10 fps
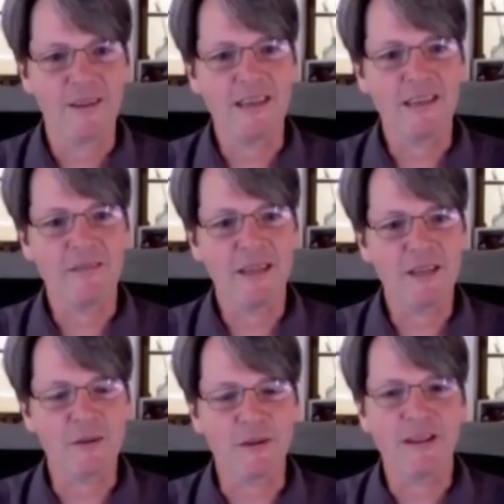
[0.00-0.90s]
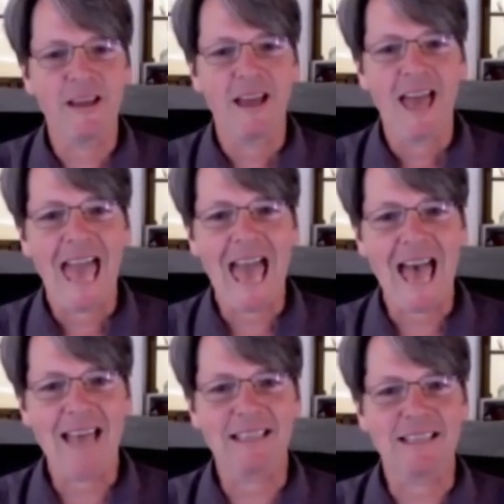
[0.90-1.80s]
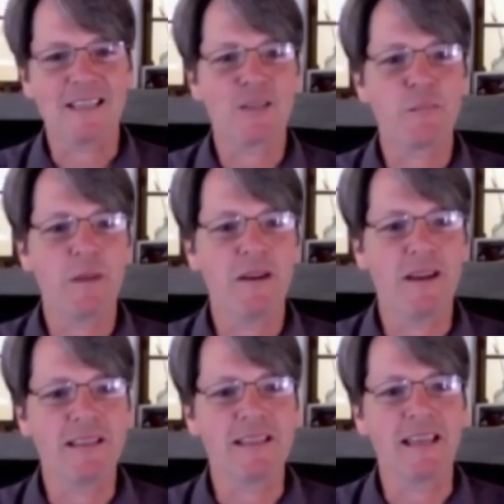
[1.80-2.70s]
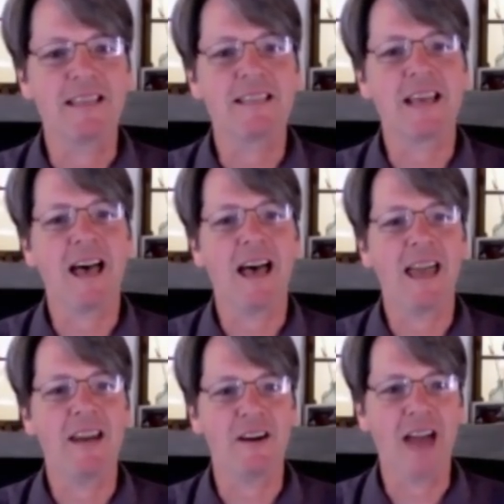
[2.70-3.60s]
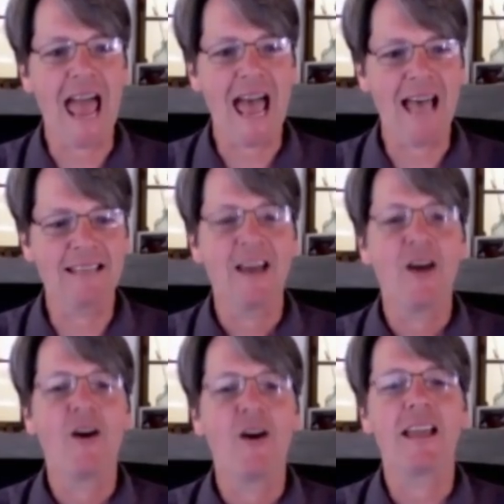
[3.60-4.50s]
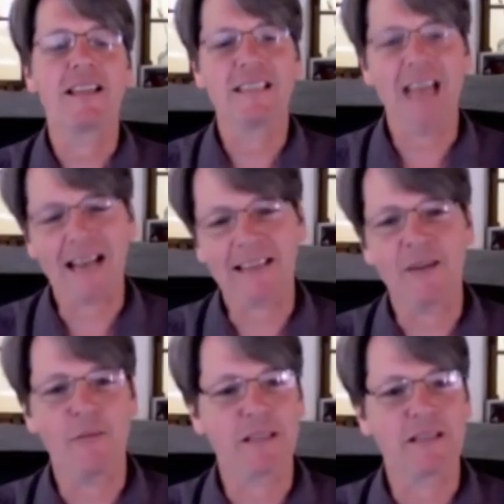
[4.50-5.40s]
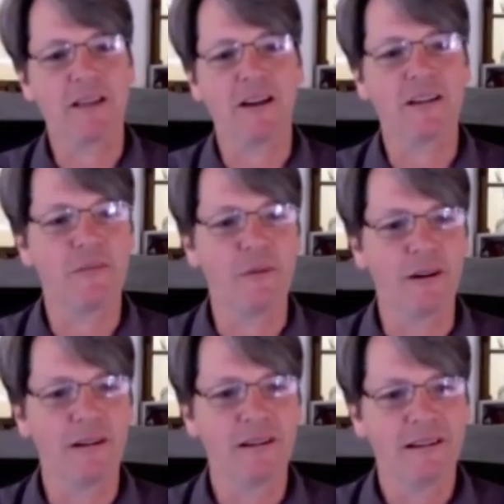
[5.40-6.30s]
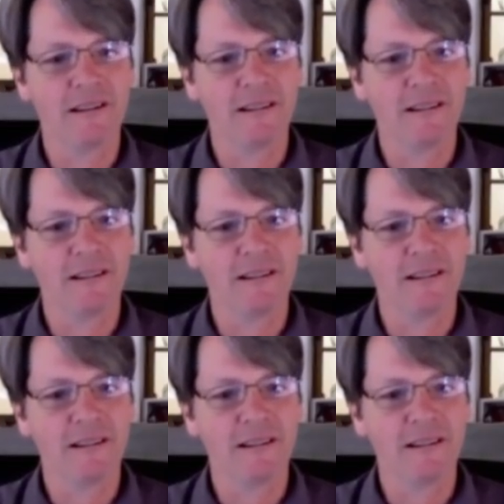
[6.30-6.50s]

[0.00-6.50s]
So the individual has its experience inside or as exactly what's longed for.